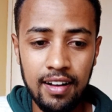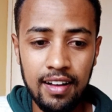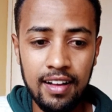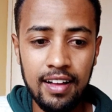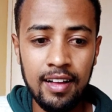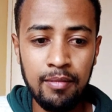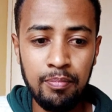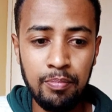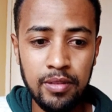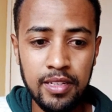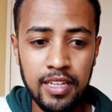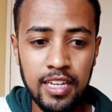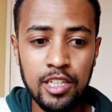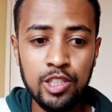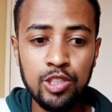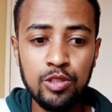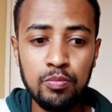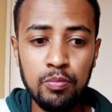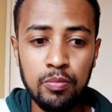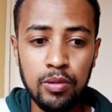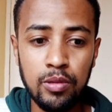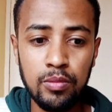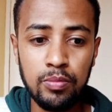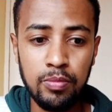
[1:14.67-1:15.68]
application
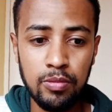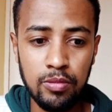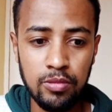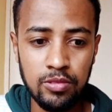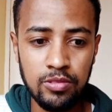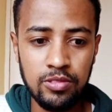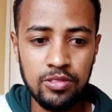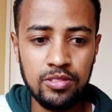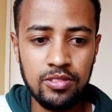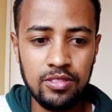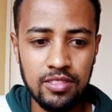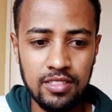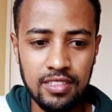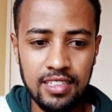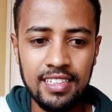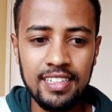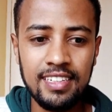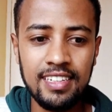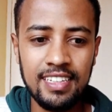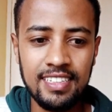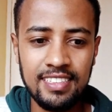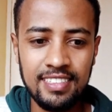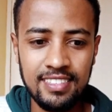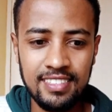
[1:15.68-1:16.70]
purpose,
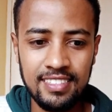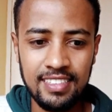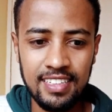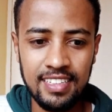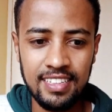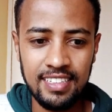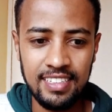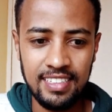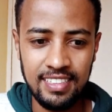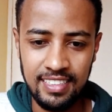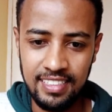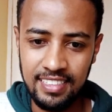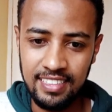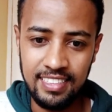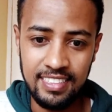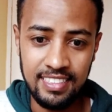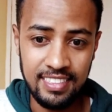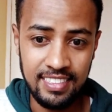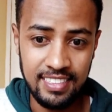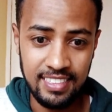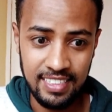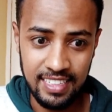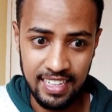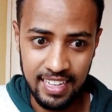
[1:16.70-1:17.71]
let's say
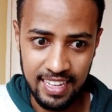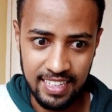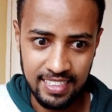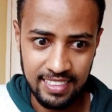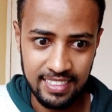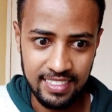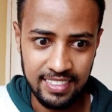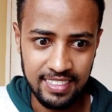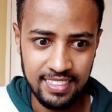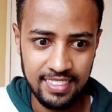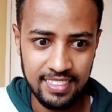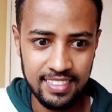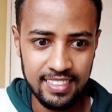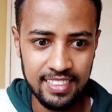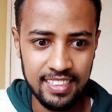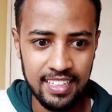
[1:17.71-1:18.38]
yes.